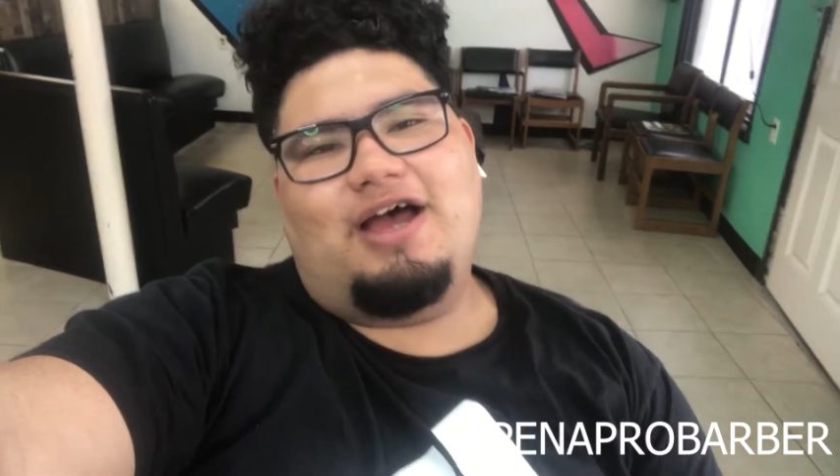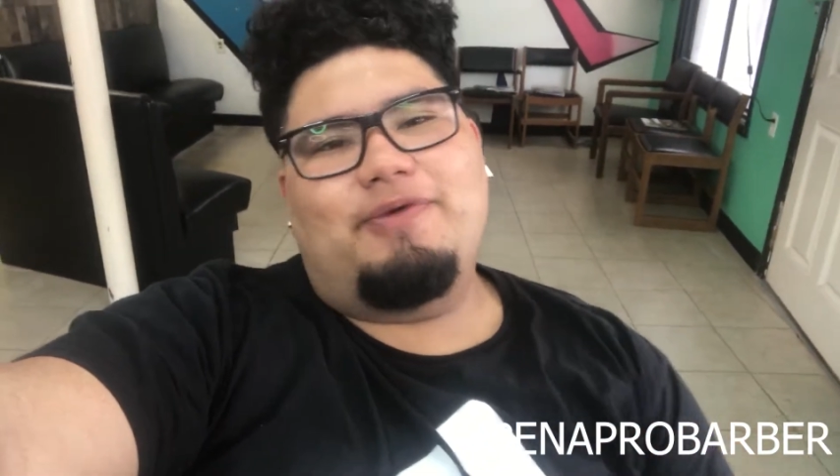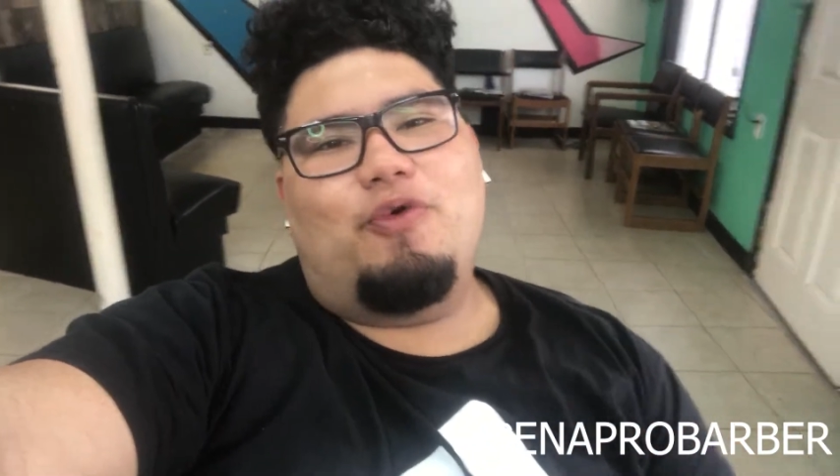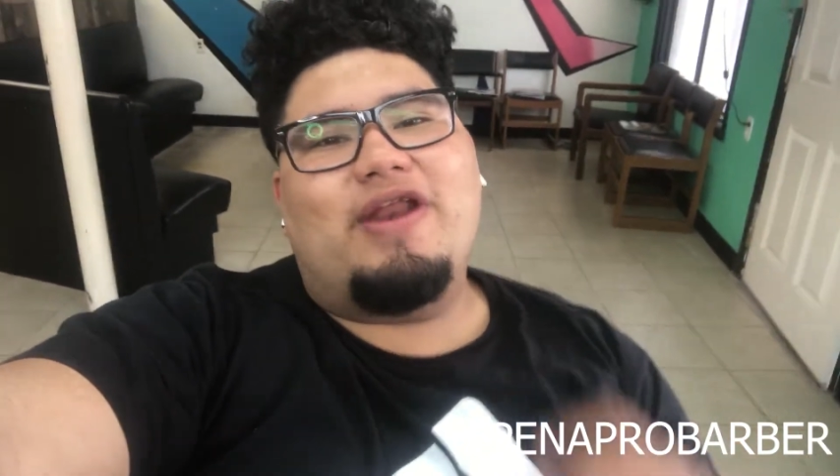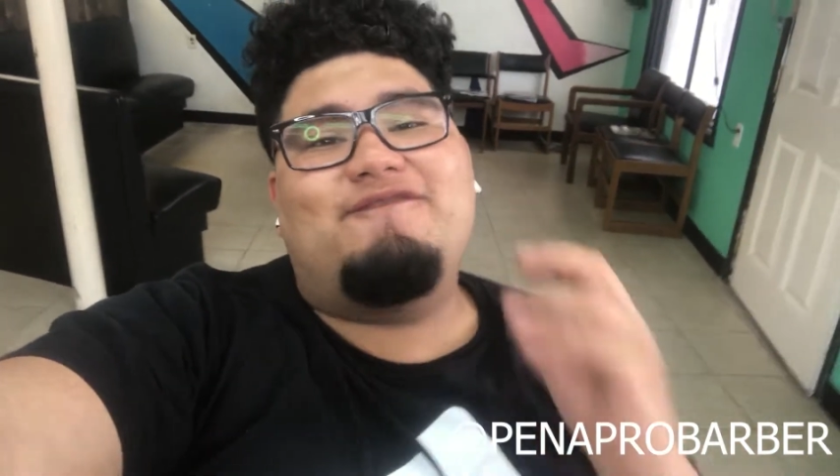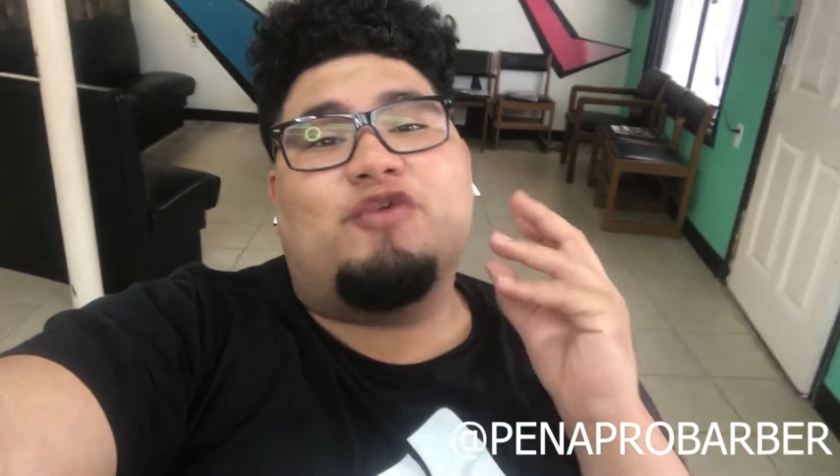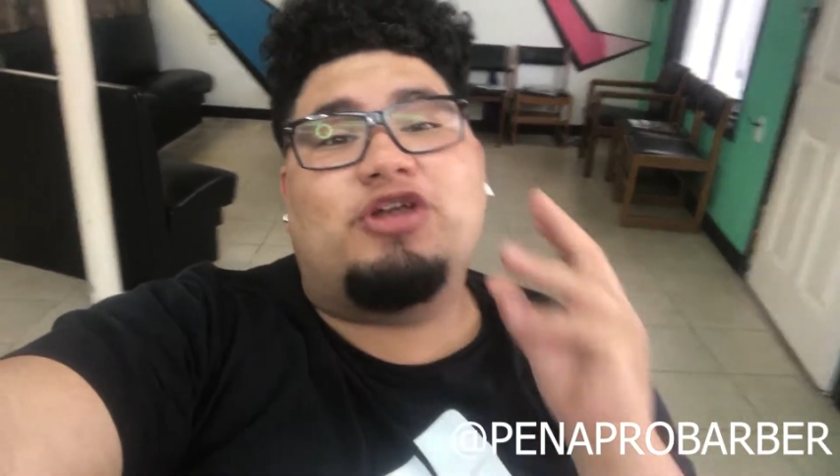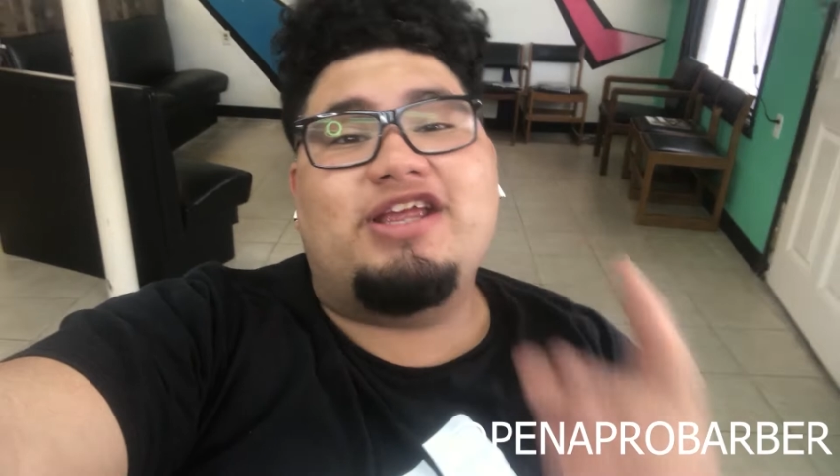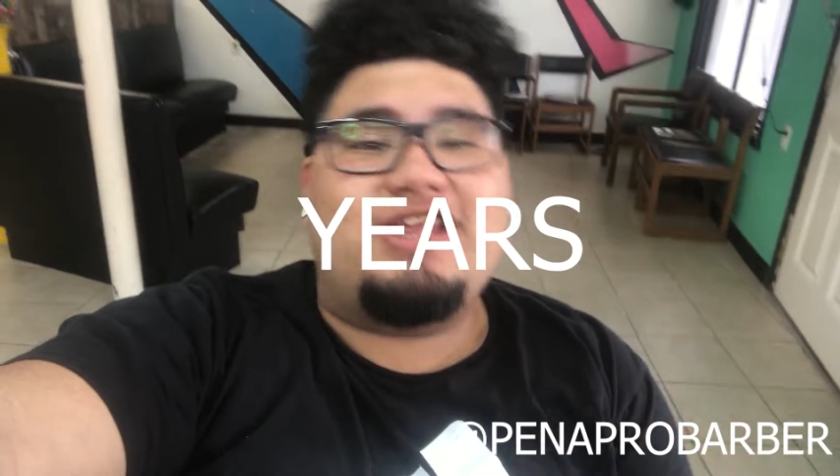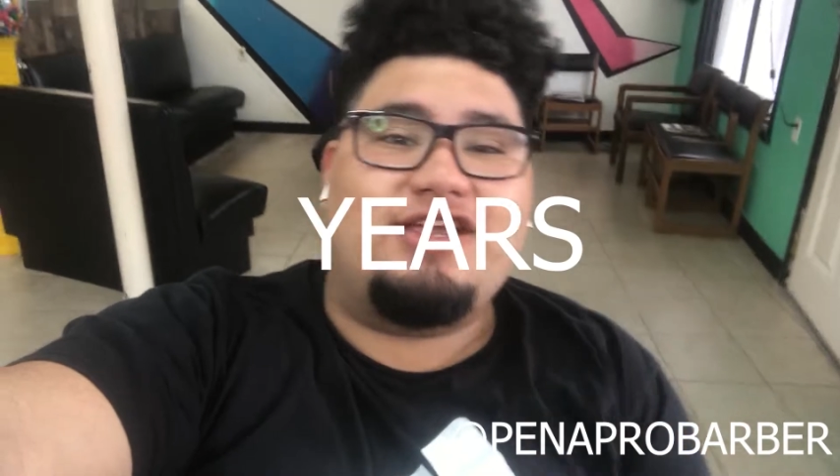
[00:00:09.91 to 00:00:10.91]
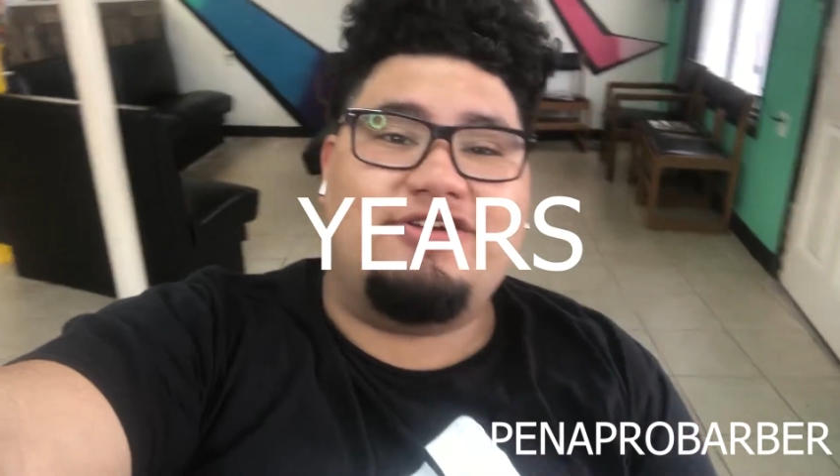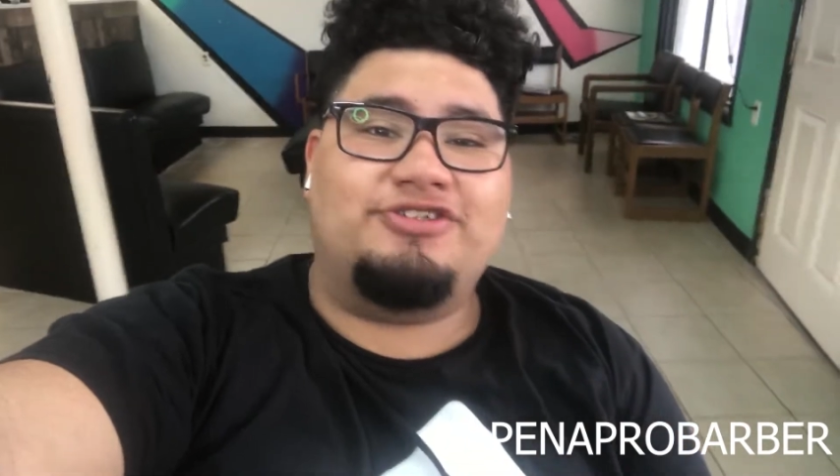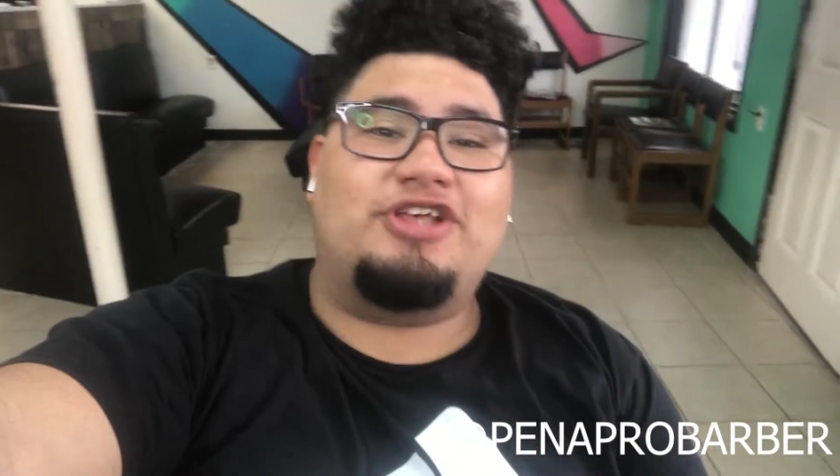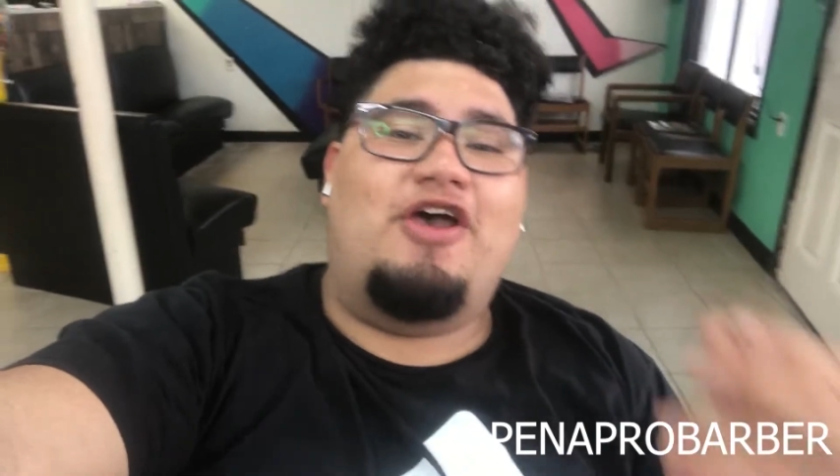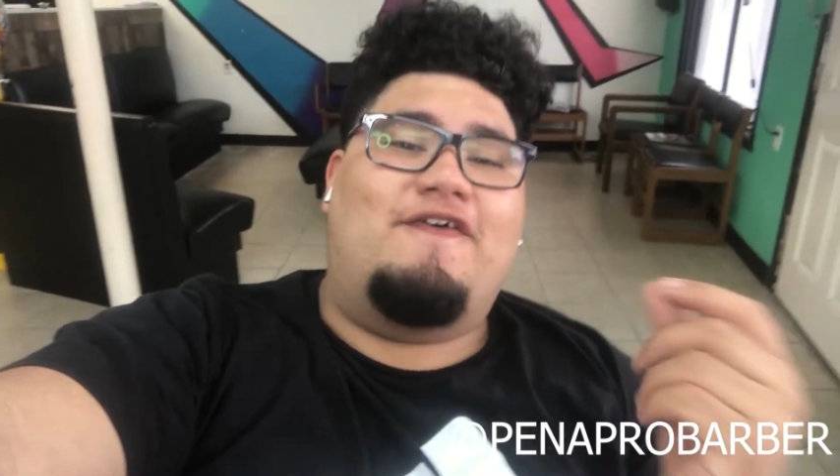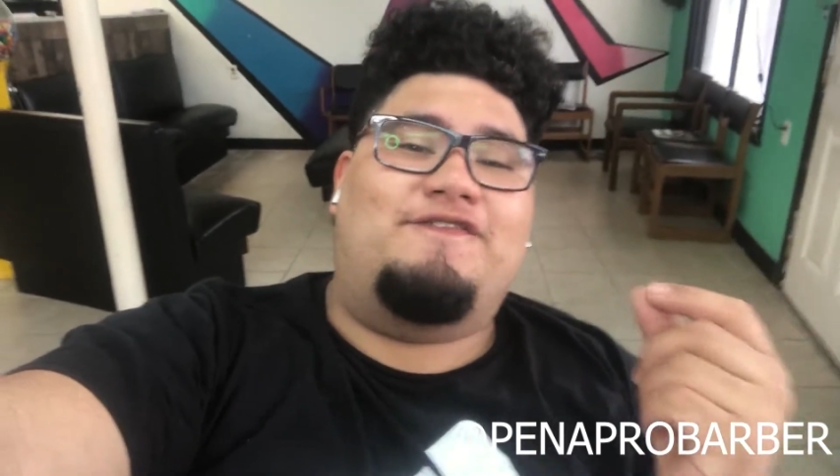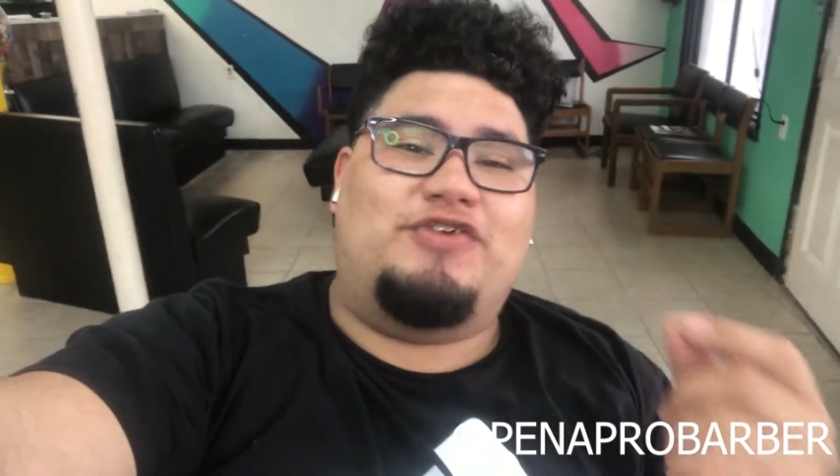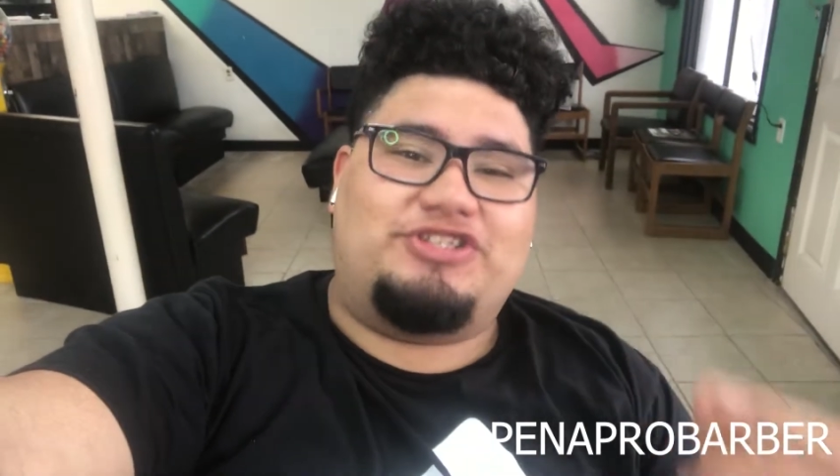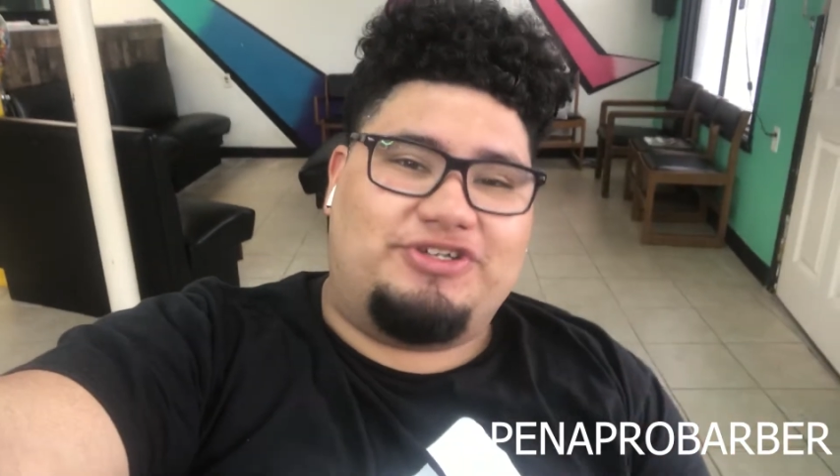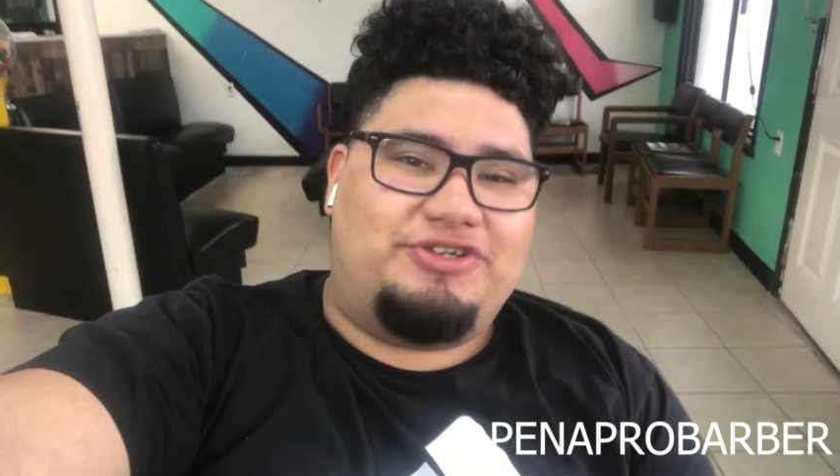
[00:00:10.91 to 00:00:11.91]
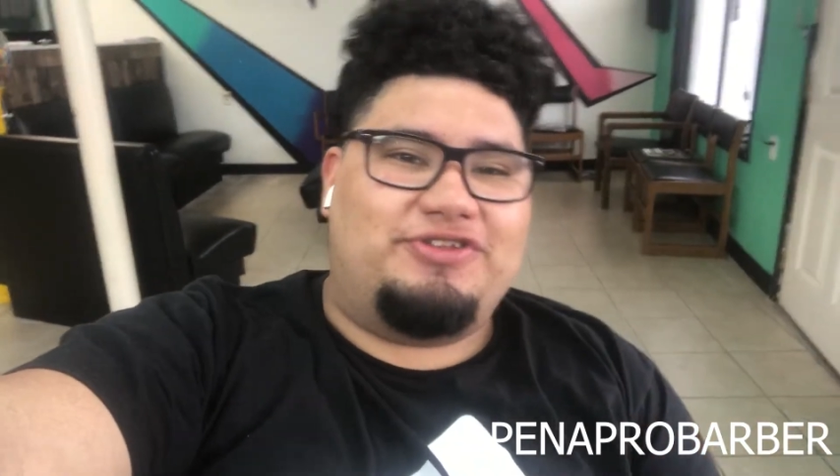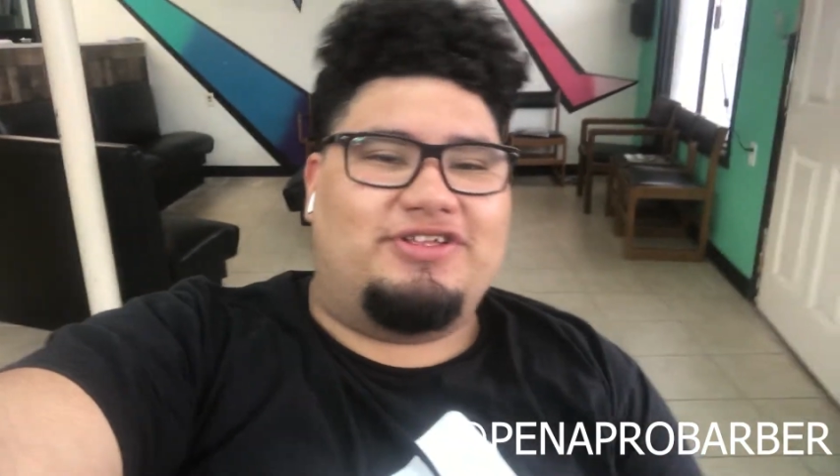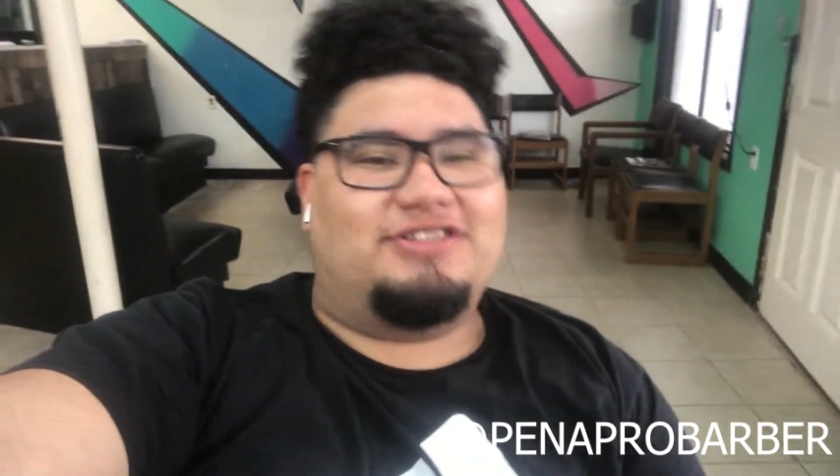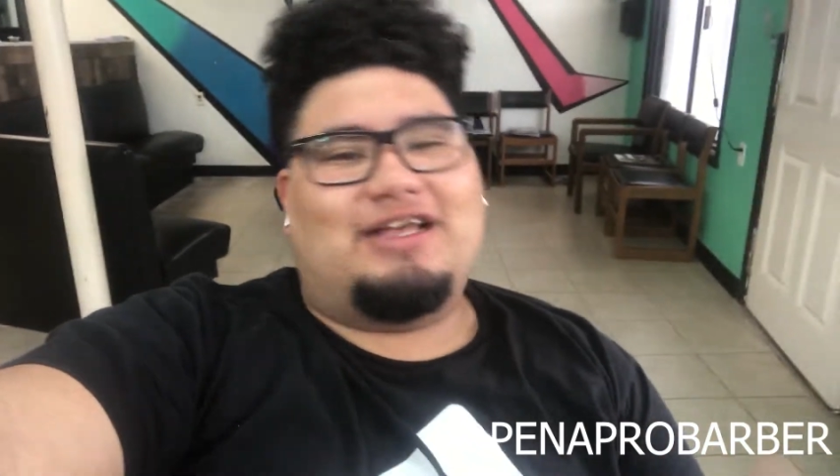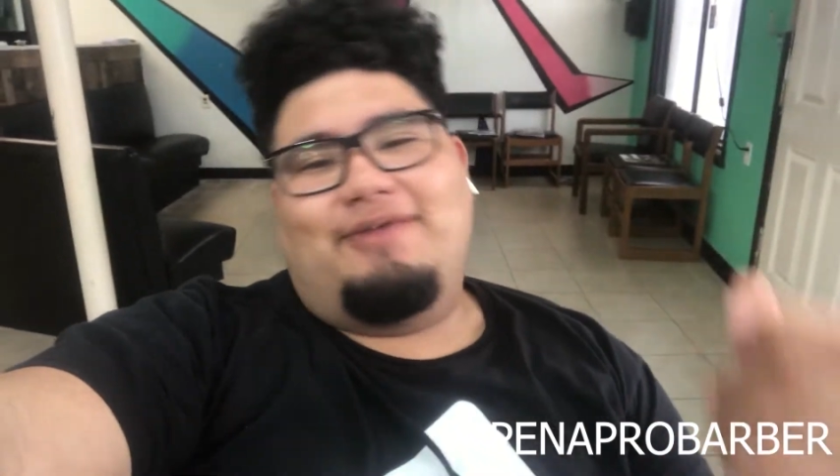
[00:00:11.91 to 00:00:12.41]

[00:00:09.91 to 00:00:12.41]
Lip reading: I've been waiting for years to do this.